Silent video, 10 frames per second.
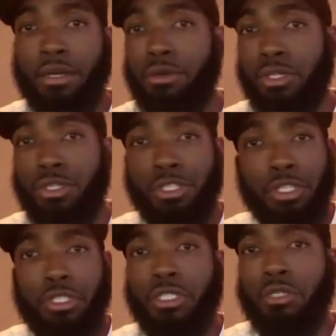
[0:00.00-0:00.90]
those are
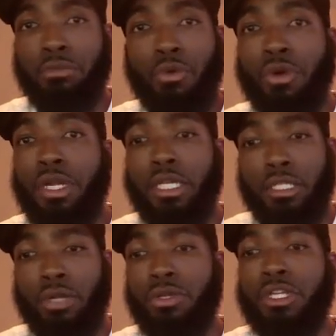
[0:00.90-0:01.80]
just as important
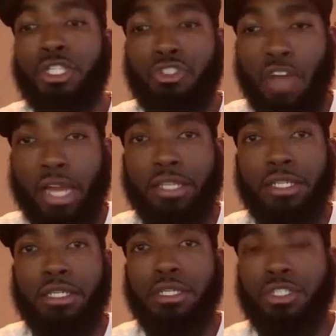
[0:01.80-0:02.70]
as learning a strategy.